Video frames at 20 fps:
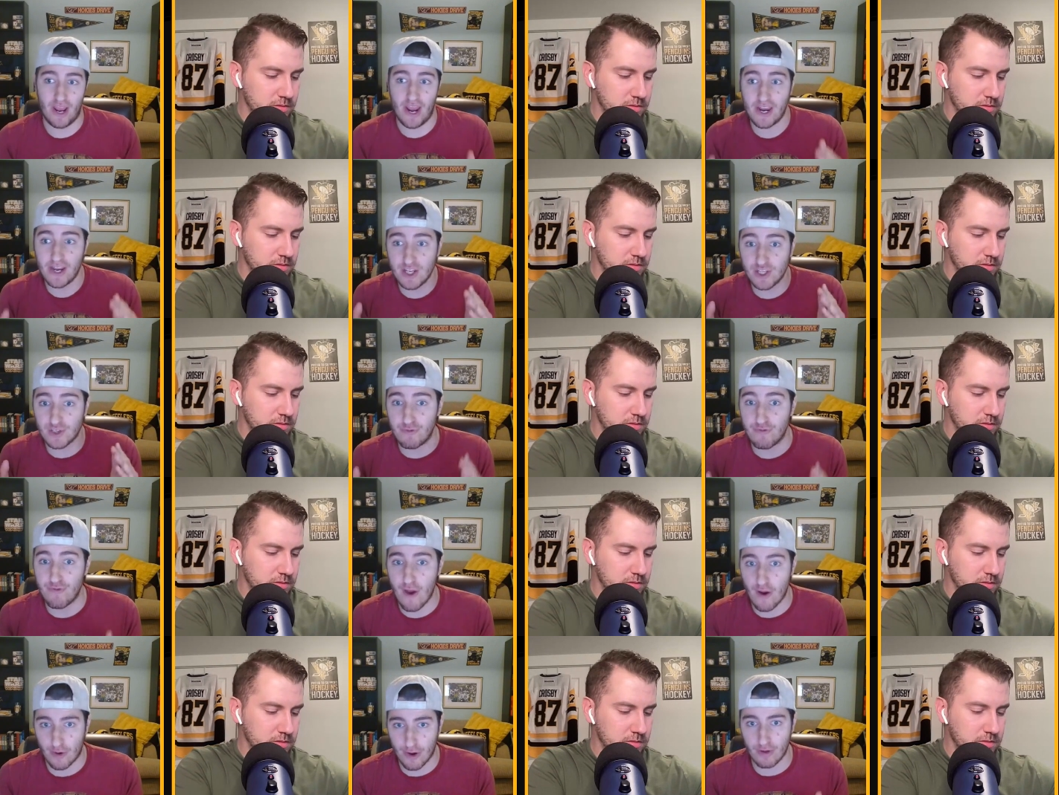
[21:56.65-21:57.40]
Speaker 1: It is
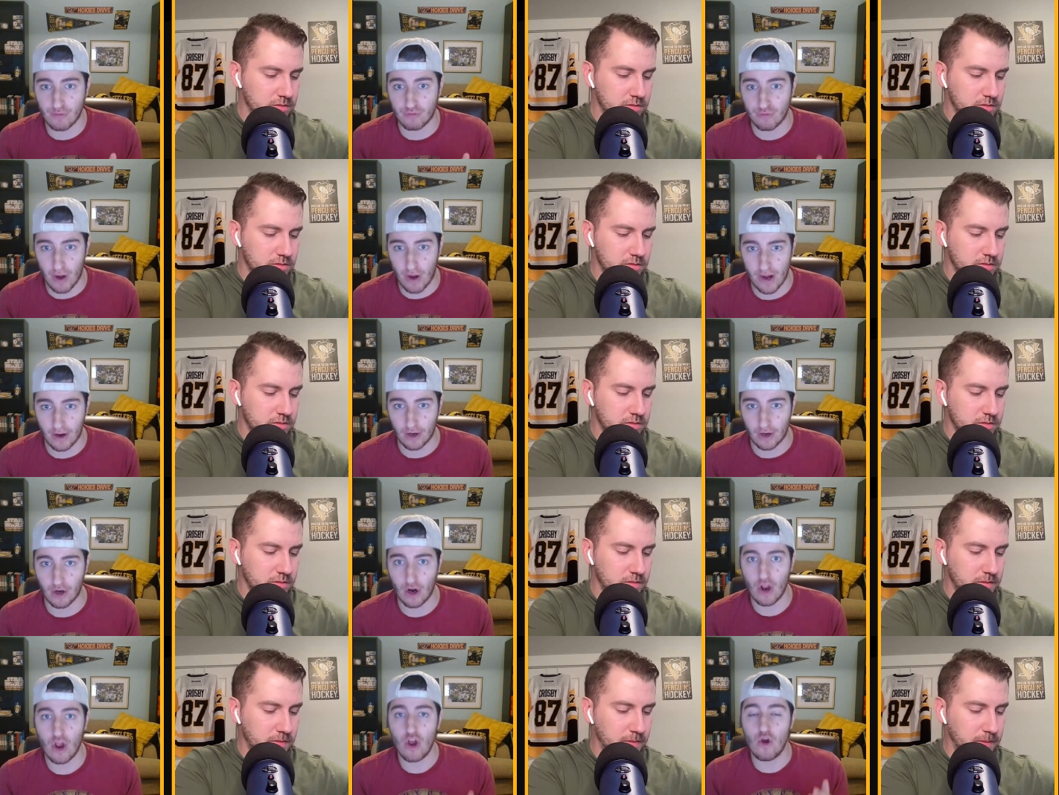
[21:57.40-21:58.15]
very
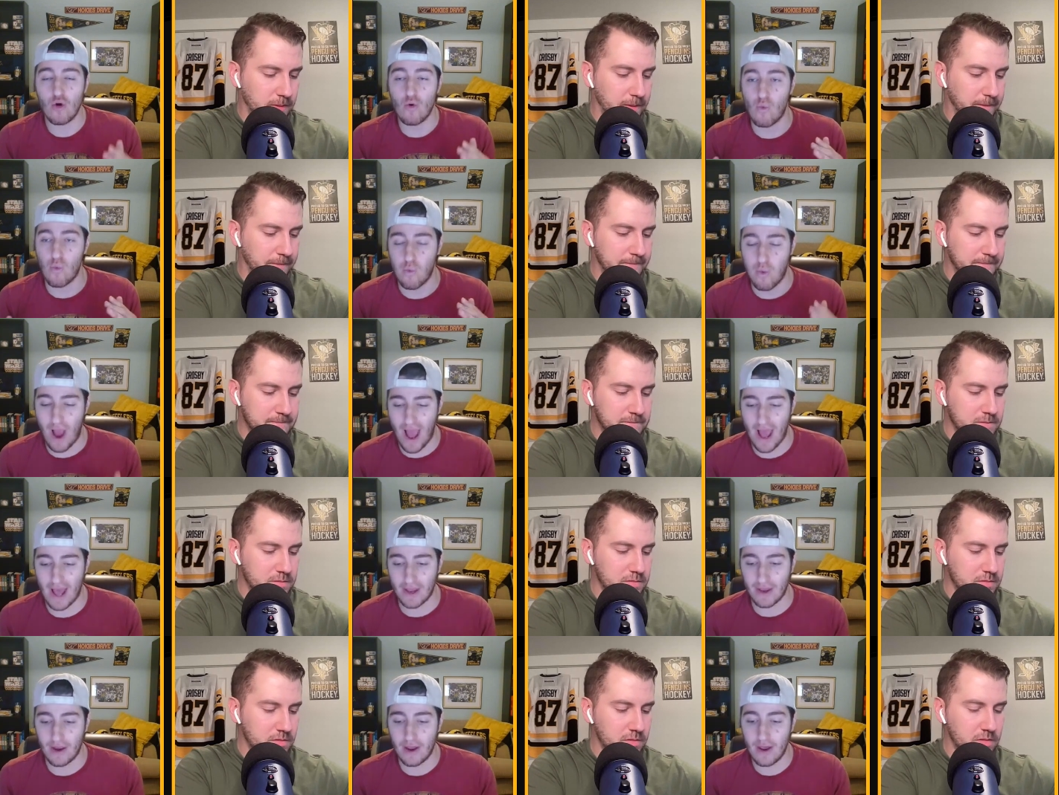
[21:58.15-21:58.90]
rare
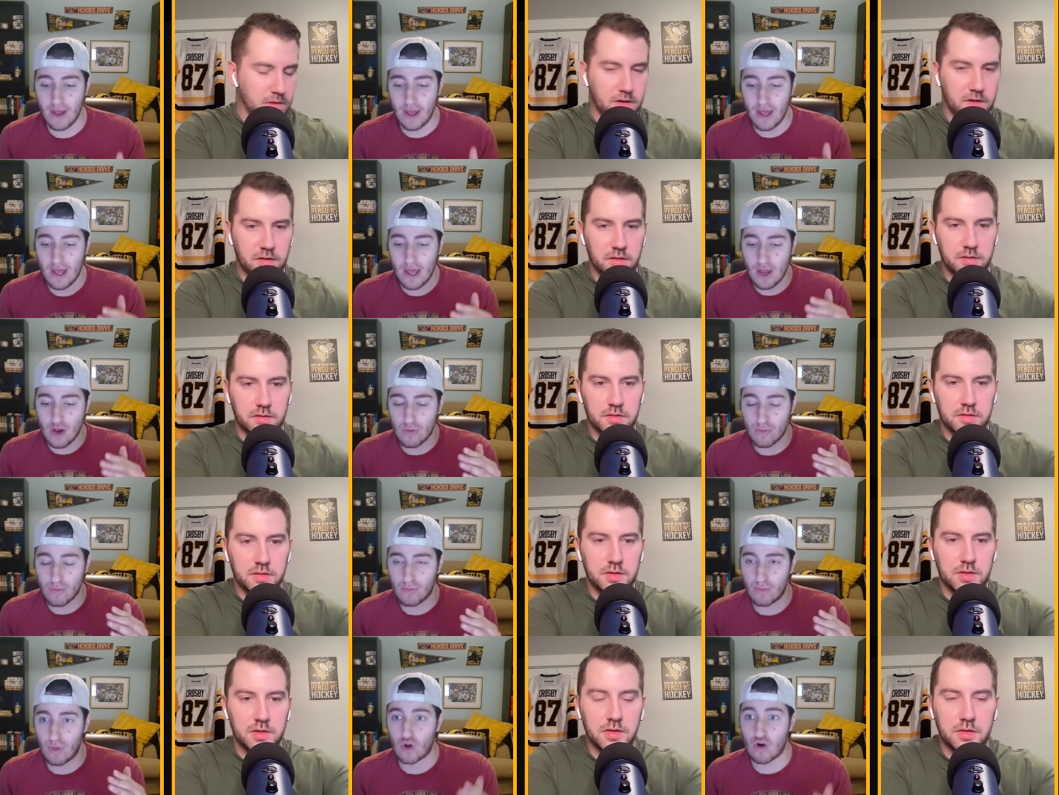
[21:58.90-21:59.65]
when
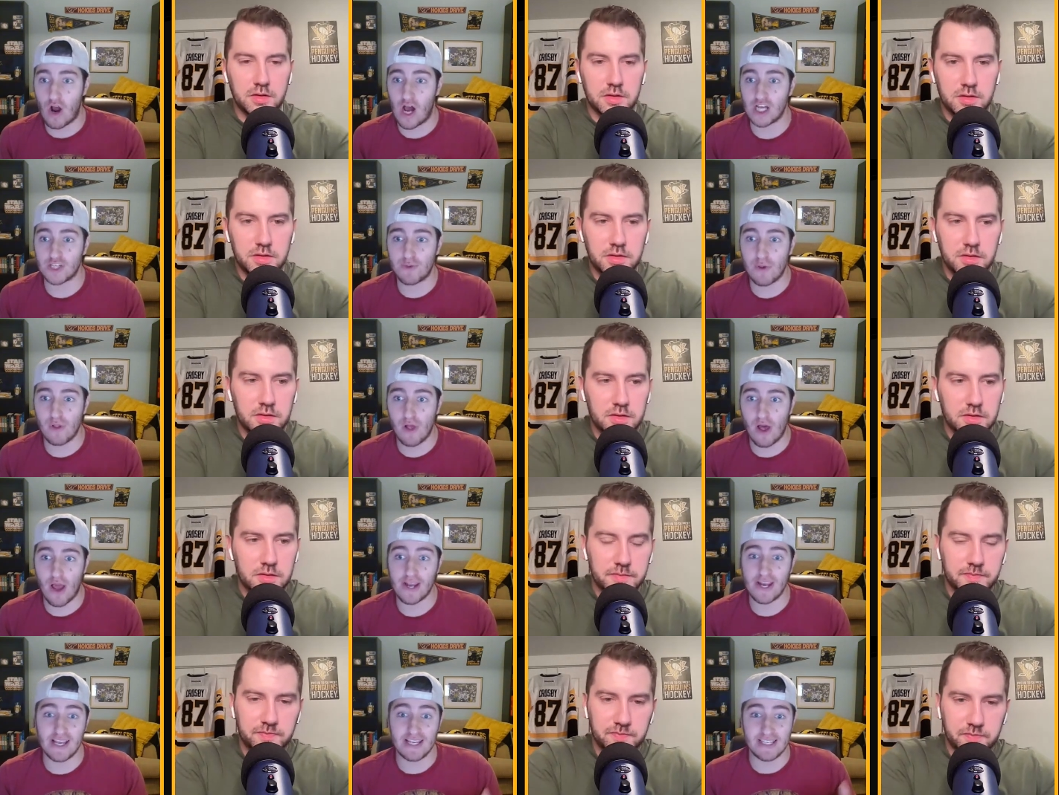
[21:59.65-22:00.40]
the Crosby
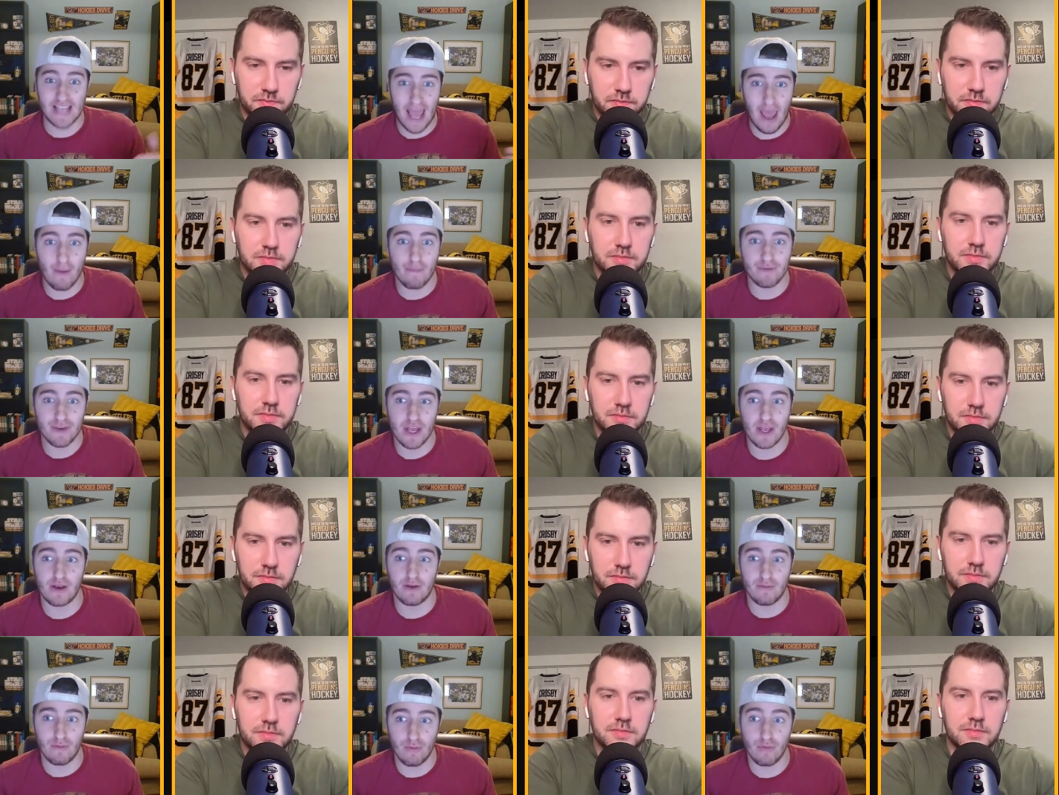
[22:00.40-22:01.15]
line is hemmed
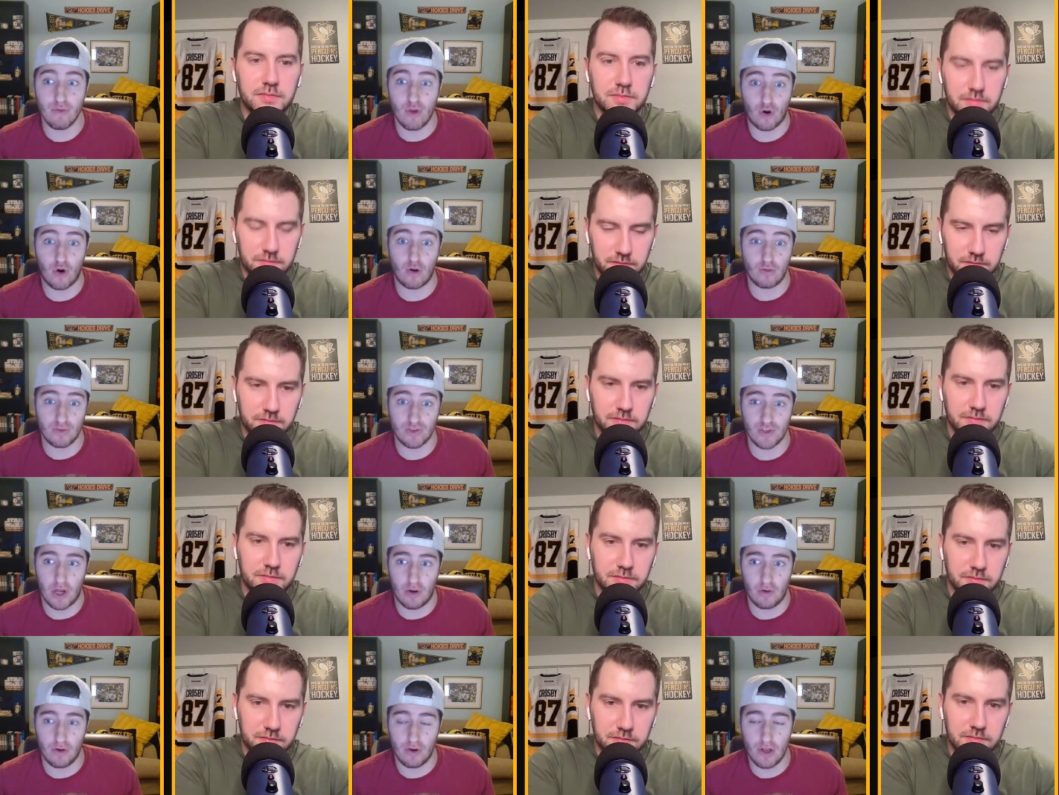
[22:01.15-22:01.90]
in their own
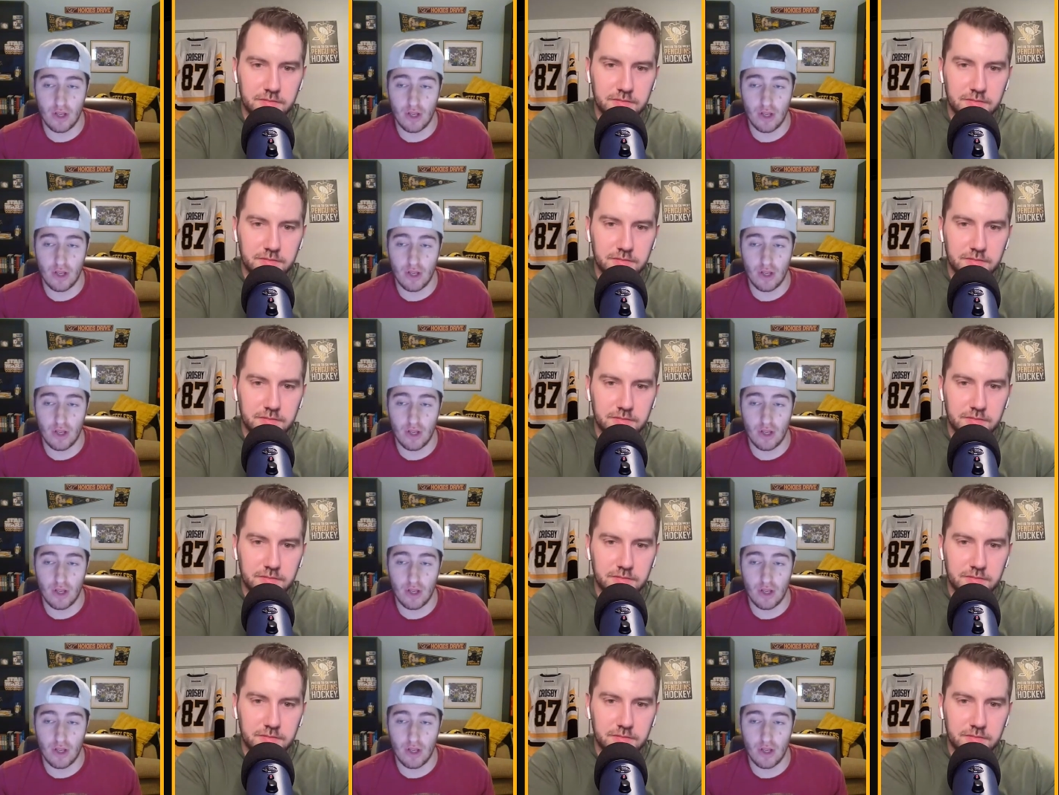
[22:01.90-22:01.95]
zone.